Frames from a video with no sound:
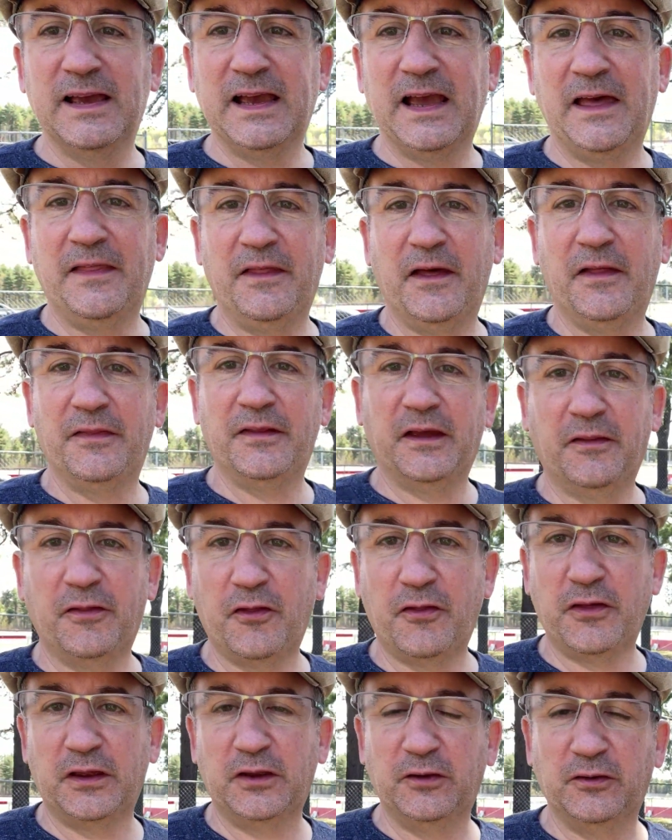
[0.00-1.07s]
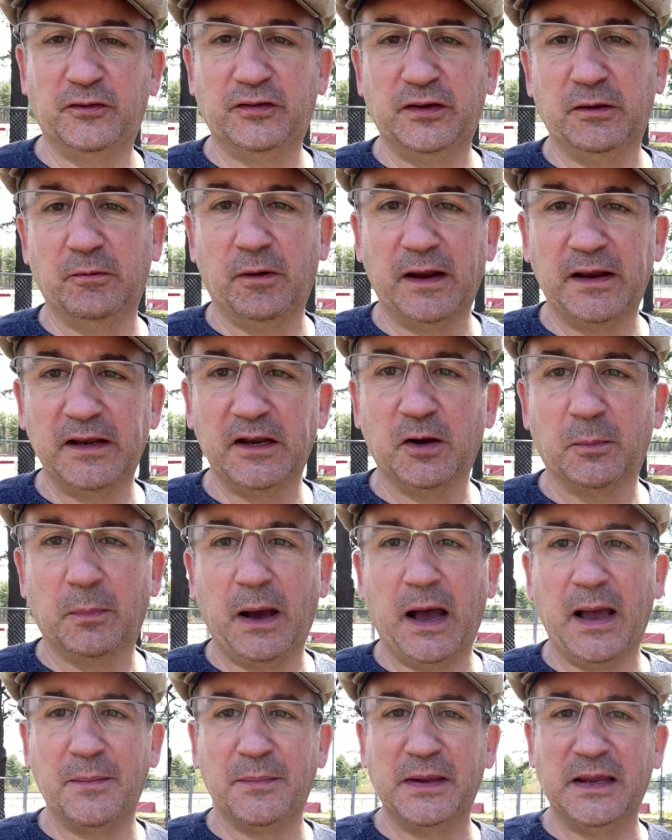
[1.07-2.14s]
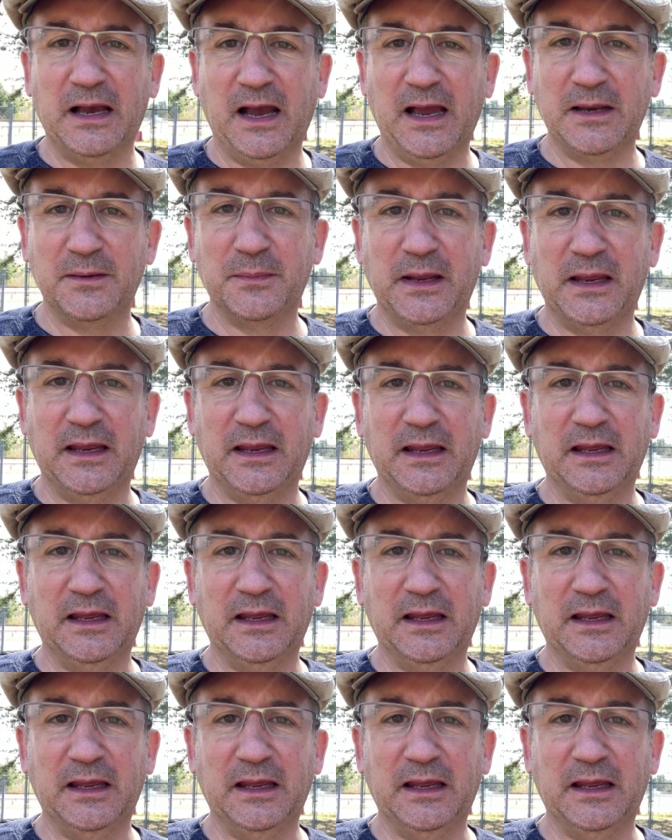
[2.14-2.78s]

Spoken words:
And then the other thing you see right nearby behind me